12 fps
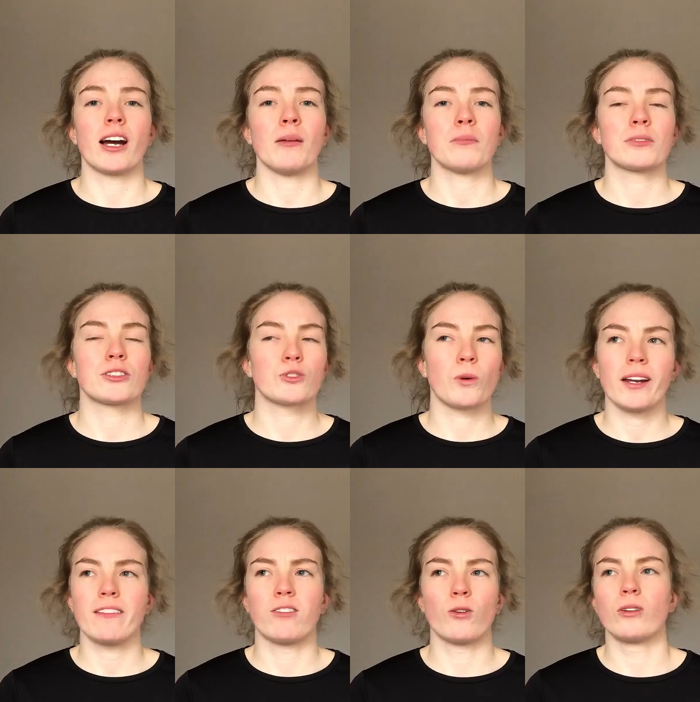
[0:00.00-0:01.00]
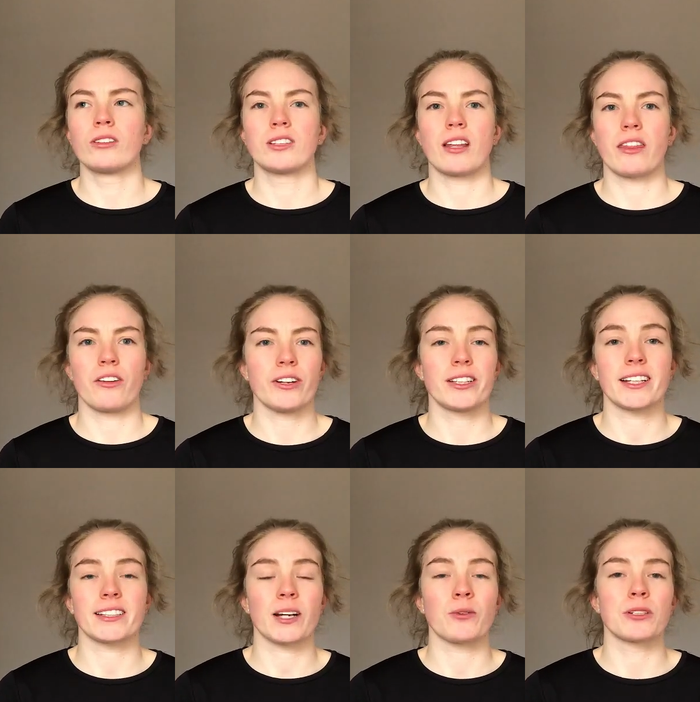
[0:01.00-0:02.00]
up 24 to 36
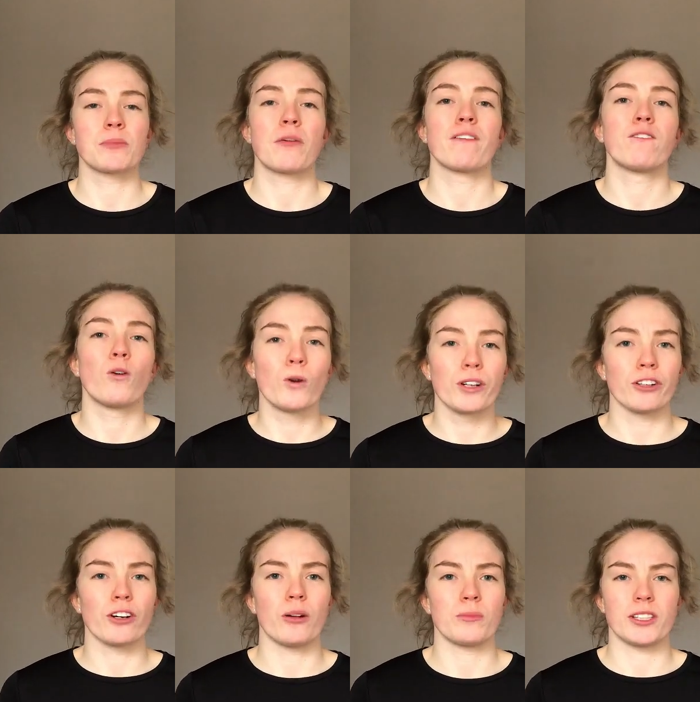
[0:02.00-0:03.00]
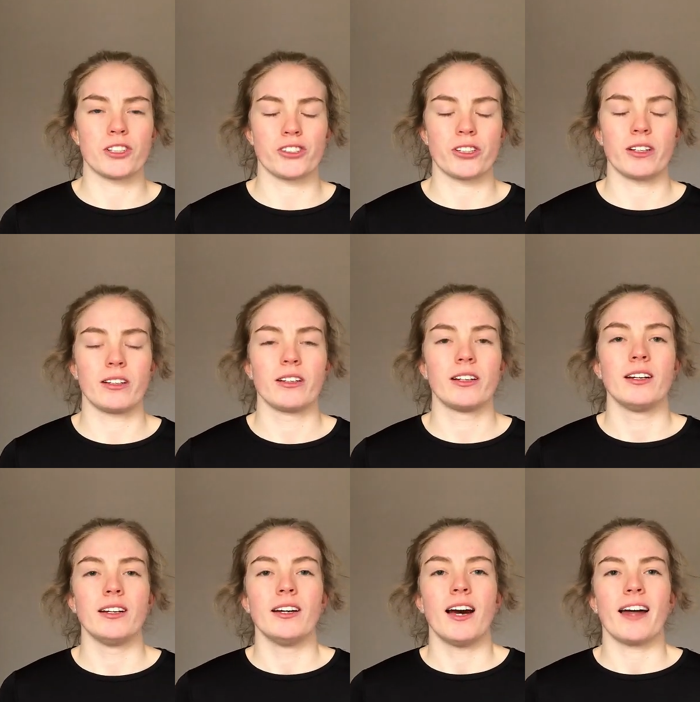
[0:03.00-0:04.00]
hours before your competition.
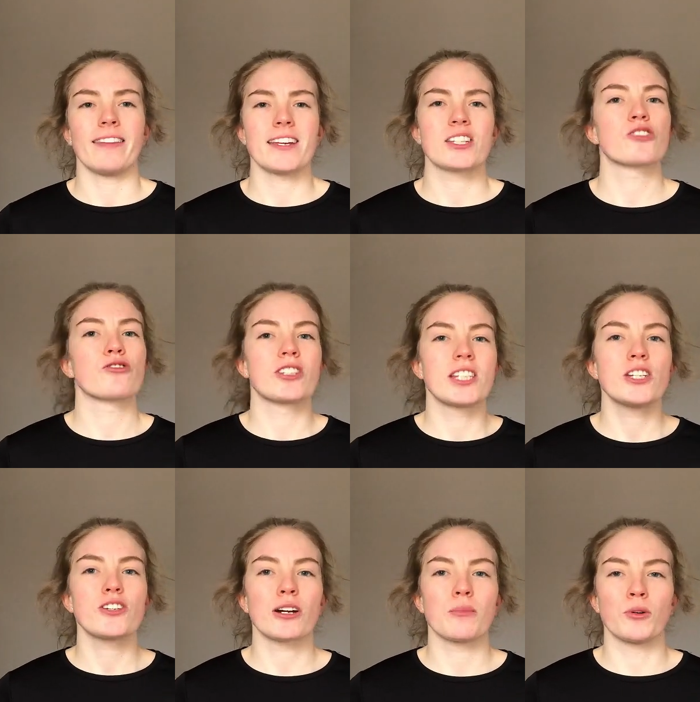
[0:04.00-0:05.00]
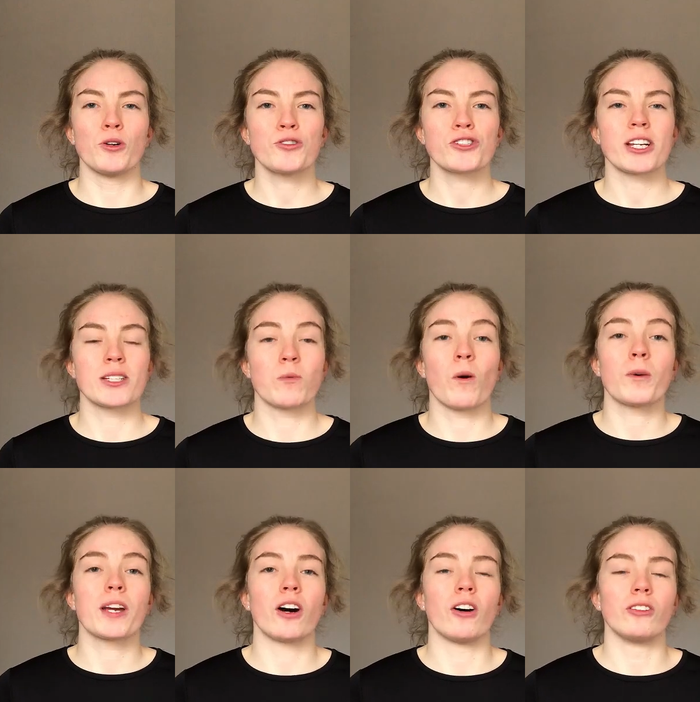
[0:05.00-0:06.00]
And this strategic approach is what we
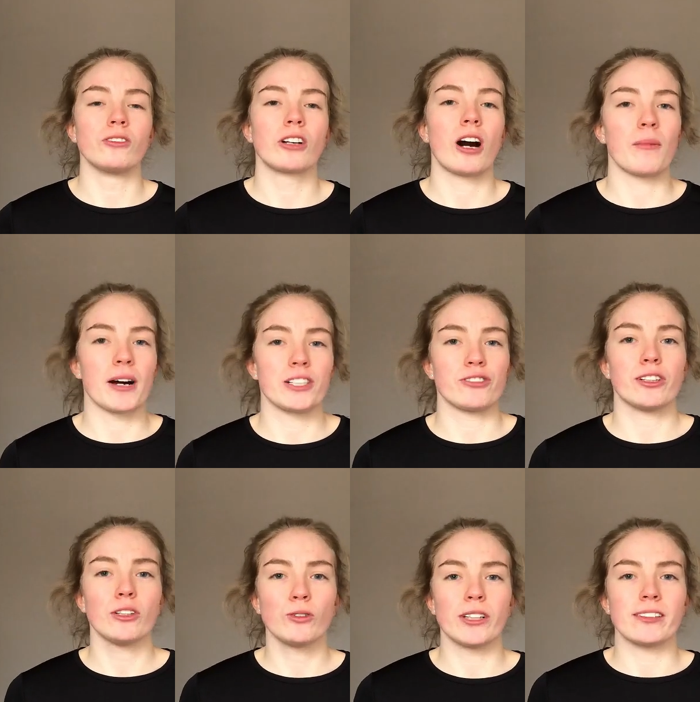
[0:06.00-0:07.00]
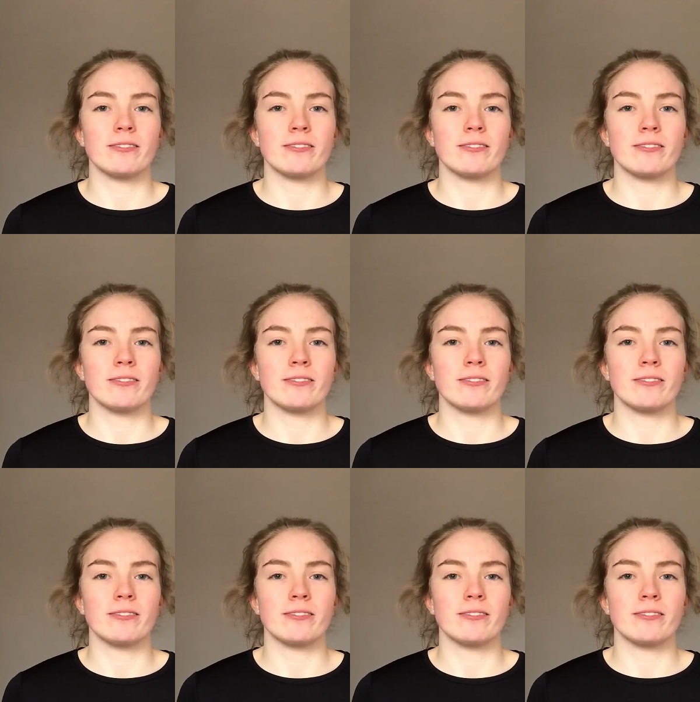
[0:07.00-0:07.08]
call carbohydrate loading.